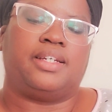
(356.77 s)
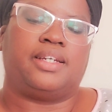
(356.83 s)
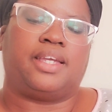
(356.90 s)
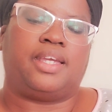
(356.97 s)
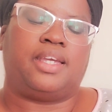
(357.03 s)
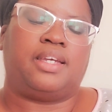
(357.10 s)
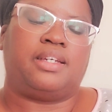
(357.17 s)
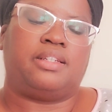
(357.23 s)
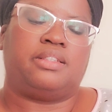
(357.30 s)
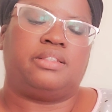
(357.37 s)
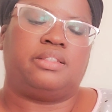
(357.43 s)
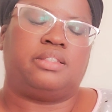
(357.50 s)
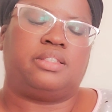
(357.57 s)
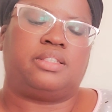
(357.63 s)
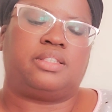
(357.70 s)

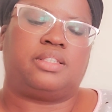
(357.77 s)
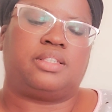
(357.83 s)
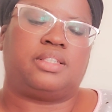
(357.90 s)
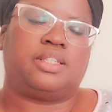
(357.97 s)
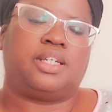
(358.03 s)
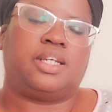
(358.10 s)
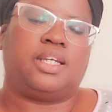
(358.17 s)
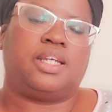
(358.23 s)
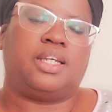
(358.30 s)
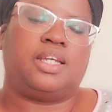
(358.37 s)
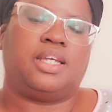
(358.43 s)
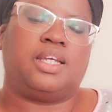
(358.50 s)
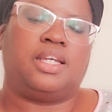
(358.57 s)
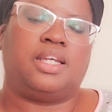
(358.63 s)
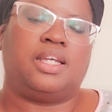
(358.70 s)
And
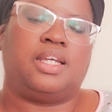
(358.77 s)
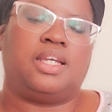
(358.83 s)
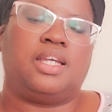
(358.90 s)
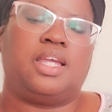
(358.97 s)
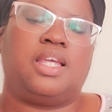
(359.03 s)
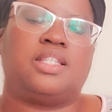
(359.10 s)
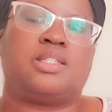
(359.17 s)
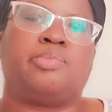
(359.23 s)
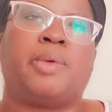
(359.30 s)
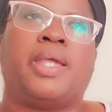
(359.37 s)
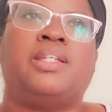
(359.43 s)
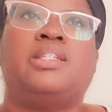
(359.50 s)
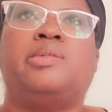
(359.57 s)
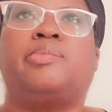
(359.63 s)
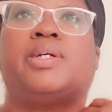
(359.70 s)
it's
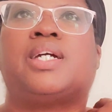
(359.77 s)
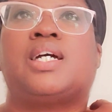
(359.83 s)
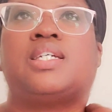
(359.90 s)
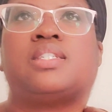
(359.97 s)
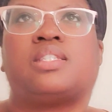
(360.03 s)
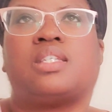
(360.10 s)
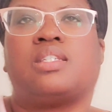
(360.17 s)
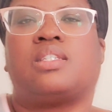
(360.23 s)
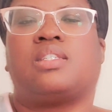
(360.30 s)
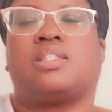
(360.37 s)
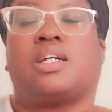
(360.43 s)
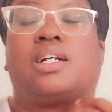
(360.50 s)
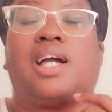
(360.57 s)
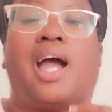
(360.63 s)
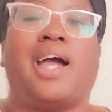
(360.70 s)
mainly because this is
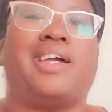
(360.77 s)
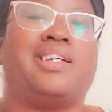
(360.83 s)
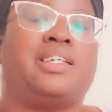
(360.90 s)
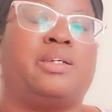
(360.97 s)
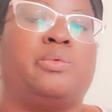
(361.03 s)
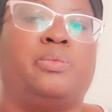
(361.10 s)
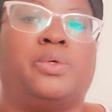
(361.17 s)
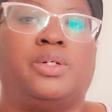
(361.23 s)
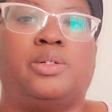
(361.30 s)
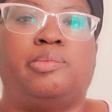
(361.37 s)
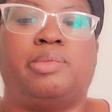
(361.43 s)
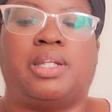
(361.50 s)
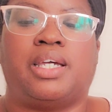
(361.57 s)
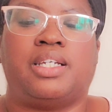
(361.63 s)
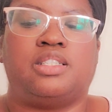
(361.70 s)
a cotton and wool
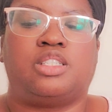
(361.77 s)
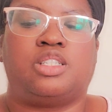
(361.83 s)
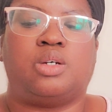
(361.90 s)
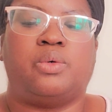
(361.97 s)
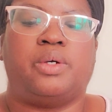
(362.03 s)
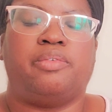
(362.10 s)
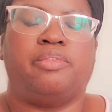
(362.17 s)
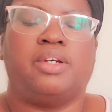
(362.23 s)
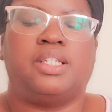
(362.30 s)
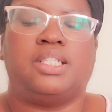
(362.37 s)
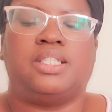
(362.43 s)
blend, so it really